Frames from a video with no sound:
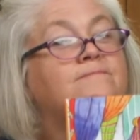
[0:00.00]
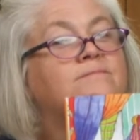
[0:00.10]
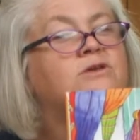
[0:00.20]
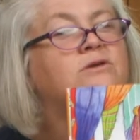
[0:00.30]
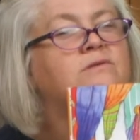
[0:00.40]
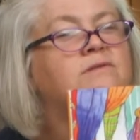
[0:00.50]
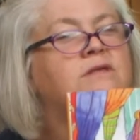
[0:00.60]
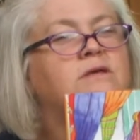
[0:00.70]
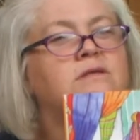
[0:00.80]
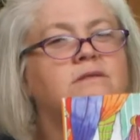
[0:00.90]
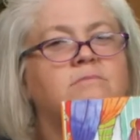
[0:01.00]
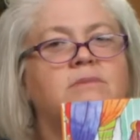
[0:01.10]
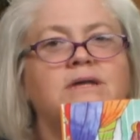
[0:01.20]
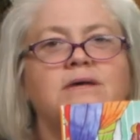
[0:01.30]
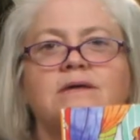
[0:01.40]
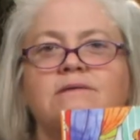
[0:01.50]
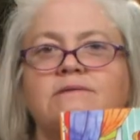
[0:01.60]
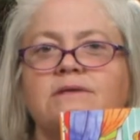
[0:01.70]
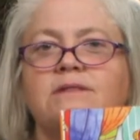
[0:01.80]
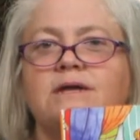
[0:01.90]
Do you see somebody
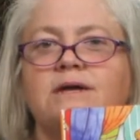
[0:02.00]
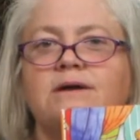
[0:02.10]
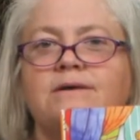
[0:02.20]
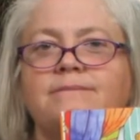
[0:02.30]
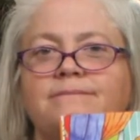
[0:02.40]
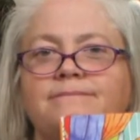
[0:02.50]
else in there?